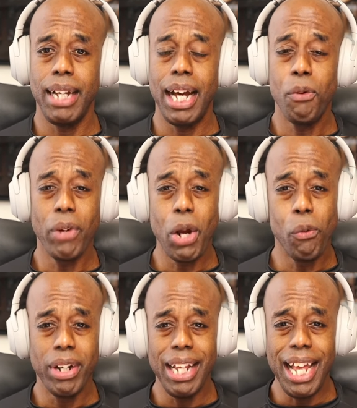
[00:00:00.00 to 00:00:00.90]
and what I
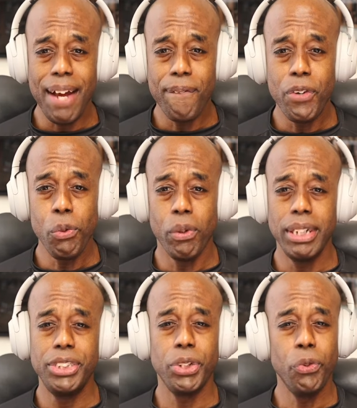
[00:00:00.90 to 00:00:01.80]
want
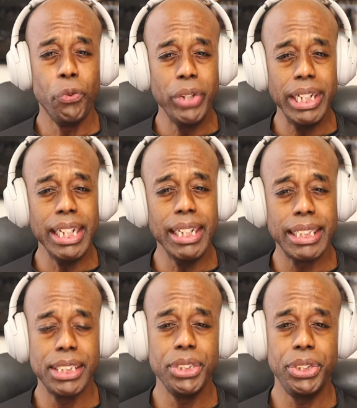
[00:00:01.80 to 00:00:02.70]
everyone to really
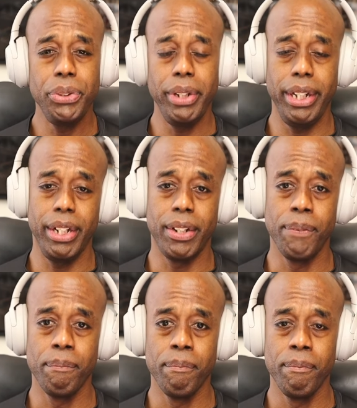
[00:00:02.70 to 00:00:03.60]
listen to here,
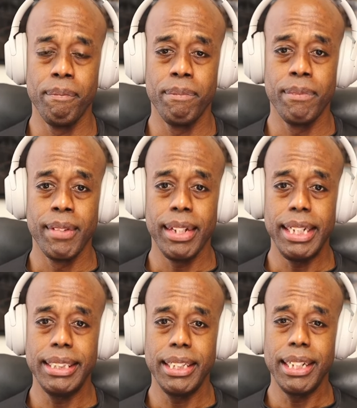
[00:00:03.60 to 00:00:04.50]

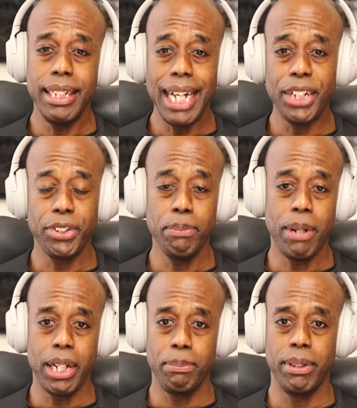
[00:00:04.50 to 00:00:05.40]
is that natural
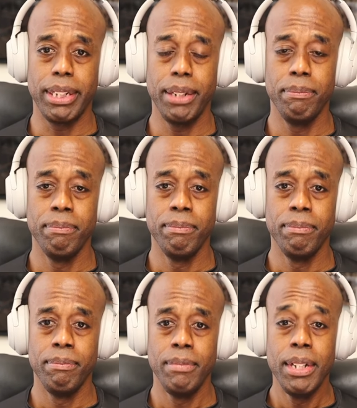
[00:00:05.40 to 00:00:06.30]
bodybuilding,
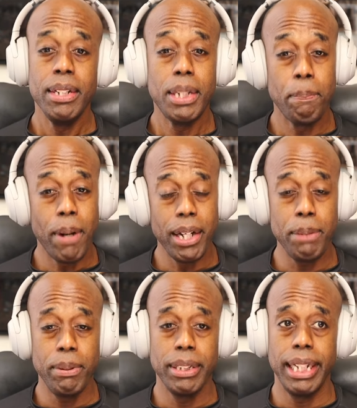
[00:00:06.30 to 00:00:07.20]
the
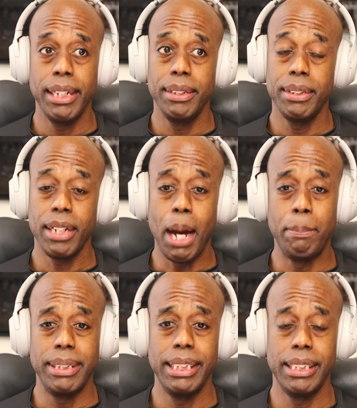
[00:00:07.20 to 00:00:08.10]
bodybuilding
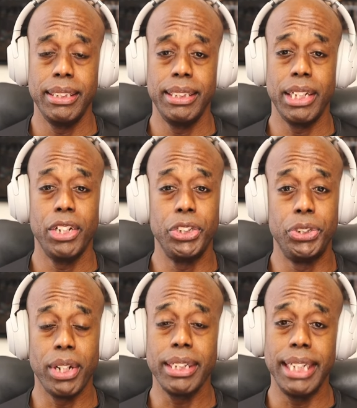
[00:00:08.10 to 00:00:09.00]
competitions that are
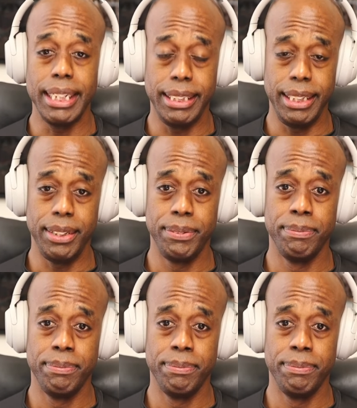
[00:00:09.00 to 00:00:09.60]
drug tested